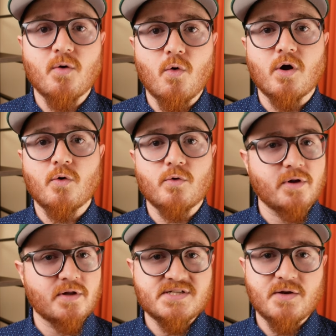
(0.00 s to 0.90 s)
or,
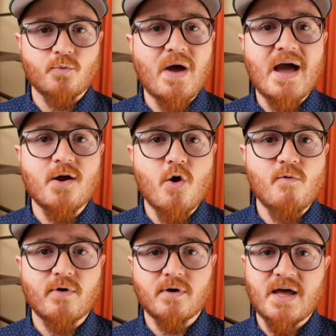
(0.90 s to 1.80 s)
you know, let's say ride
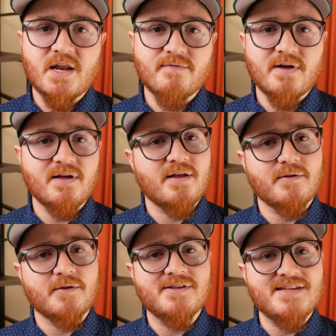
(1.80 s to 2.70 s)
over kind of a